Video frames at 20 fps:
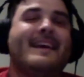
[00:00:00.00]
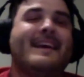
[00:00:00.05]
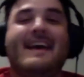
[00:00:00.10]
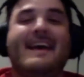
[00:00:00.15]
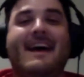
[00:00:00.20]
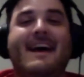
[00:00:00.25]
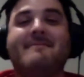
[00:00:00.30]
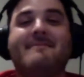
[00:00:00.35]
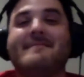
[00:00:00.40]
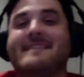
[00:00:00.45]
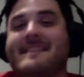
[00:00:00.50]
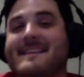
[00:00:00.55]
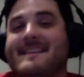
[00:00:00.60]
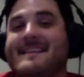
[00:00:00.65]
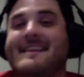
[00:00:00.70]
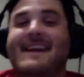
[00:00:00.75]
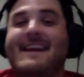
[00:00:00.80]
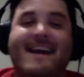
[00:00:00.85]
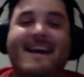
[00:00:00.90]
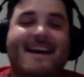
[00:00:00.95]
I mean,
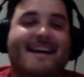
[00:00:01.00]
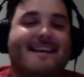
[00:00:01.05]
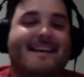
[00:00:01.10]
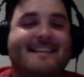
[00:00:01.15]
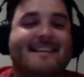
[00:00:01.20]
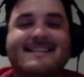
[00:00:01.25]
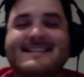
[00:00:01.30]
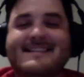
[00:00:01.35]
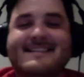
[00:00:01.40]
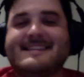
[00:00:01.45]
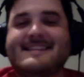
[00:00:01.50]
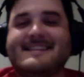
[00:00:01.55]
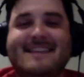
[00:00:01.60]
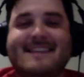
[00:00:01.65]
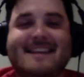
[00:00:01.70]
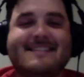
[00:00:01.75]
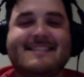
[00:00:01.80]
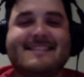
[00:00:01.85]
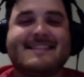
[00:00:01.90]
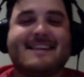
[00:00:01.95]
yeah, he's an
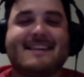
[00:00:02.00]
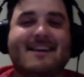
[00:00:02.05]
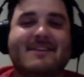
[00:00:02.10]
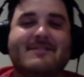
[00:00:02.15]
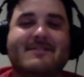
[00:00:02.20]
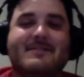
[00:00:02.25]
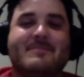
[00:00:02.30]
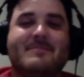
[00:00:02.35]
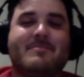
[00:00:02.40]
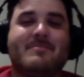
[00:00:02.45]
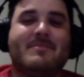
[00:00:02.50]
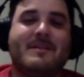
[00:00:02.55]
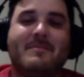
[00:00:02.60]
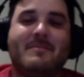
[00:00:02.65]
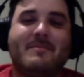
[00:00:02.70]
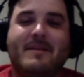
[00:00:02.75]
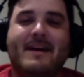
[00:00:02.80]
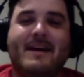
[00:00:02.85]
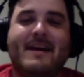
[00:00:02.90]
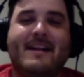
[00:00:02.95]
intense character, pretty
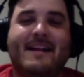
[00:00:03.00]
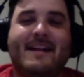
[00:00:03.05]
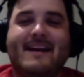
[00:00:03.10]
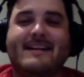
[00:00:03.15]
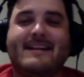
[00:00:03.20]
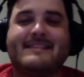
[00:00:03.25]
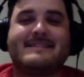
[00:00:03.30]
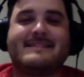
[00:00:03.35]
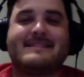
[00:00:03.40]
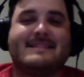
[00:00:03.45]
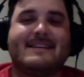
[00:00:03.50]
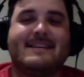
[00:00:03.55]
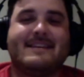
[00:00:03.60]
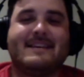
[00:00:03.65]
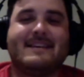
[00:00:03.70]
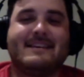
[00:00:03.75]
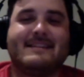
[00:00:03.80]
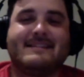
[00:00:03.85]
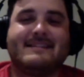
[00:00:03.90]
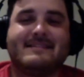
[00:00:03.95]
badass,
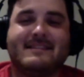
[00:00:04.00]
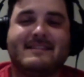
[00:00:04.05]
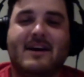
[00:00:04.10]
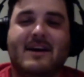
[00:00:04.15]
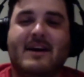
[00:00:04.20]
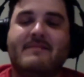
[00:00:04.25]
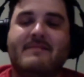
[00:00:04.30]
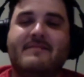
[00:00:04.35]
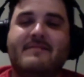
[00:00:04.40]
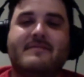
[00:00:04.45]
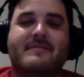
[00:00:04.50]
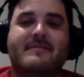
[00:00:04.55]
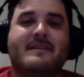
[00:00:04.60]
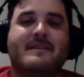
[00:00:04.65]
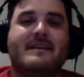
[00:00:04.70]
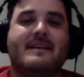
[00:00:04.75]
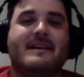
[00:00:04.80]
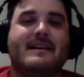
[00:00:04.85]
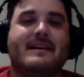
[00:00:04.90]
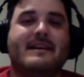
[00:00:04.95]
tough,
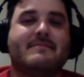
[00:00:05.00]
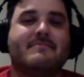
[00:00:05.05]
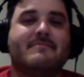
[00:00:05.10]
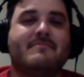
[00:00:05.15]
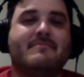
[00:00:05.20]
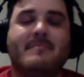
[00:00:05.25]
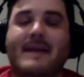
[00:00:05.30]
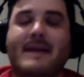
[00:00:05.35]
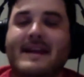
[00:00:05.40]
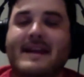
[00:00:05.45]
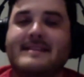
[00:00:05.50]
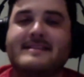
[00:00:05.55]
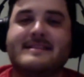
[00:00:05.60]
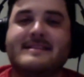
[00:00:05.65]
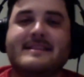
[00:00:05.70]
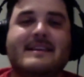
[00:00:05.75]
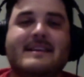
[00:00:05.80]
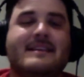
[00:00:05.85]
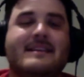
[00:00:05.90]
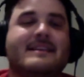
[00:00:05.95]

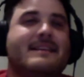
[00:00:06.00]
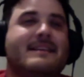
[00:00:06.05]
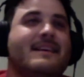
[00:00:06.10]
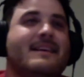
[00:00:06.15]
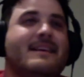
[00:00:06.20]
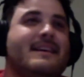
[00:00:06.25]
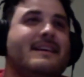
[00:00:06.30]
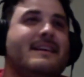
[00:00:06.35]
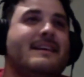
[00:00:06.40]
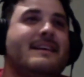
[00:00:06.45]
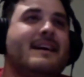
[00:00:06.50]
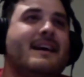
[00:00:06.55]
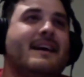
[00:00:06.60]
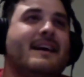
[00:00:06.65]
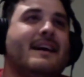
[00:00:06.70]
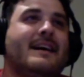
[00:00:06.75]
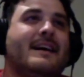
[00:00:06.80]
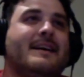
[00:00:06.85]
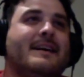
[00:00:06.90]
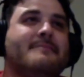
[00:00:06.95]
menacing,
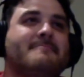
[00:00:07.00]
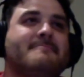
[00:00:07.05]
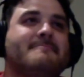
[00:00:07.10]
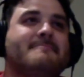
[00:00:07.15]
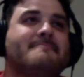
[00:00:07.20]
and